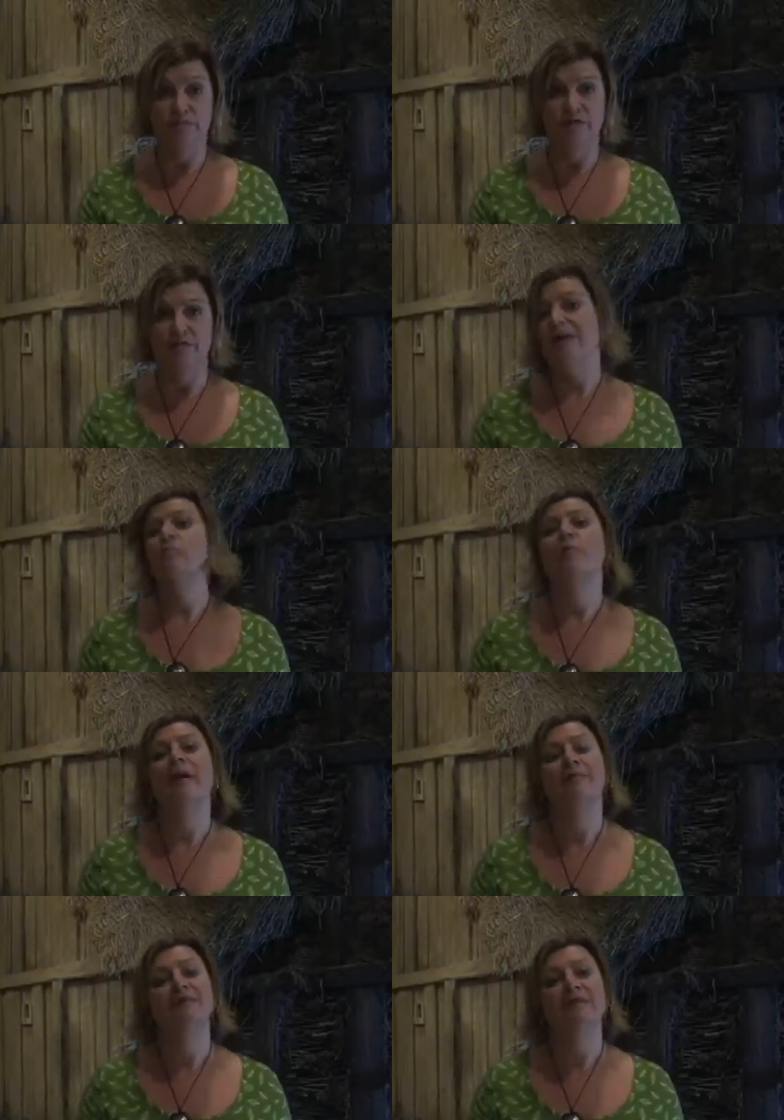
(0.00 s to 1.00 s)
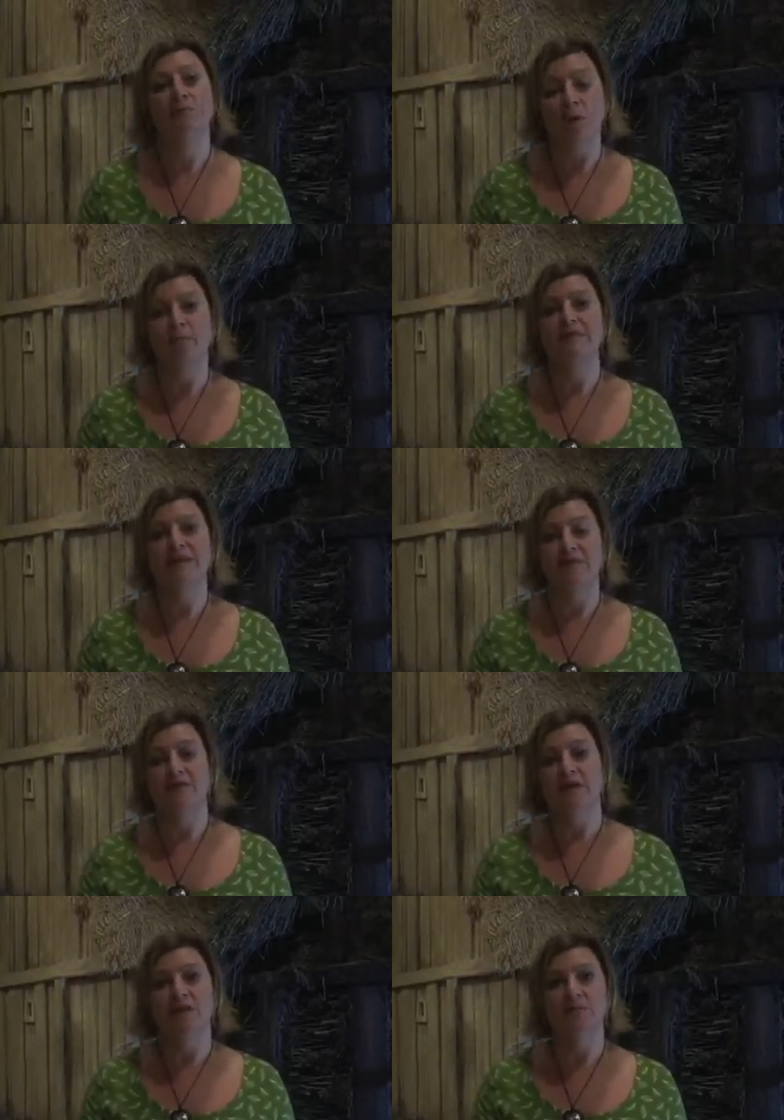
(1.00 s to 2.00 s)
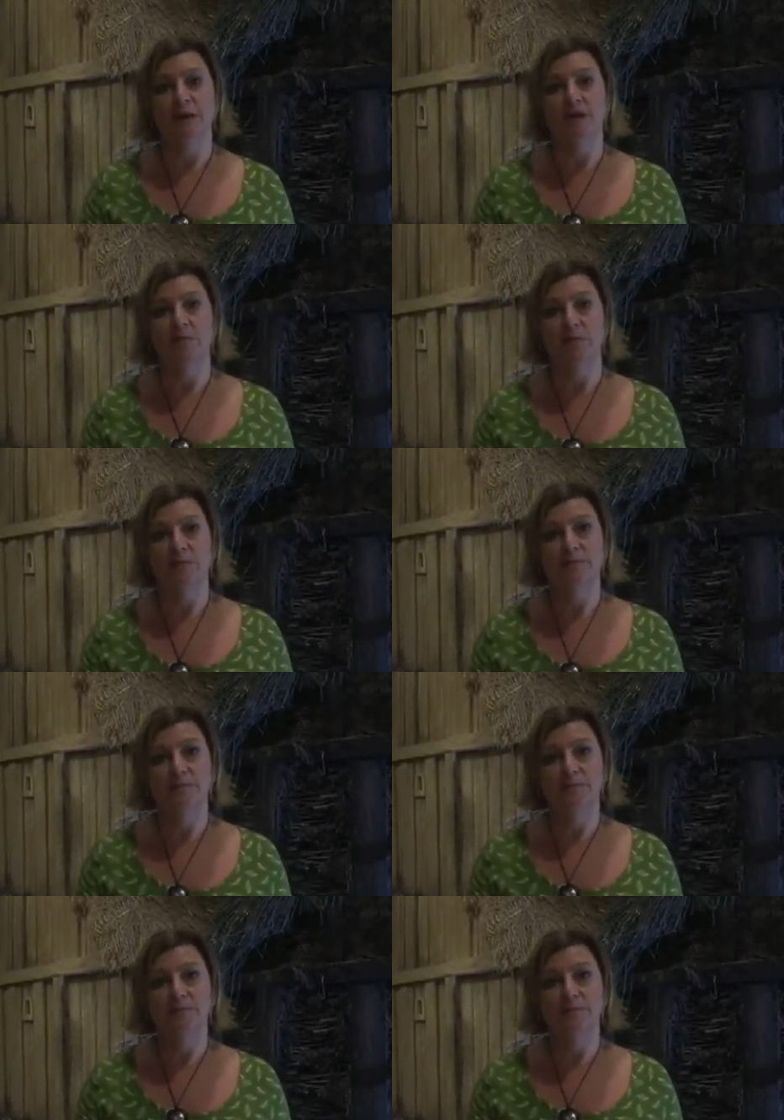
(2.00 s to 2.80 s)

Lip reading: So then we'll be able to say when we're definitely going to be open.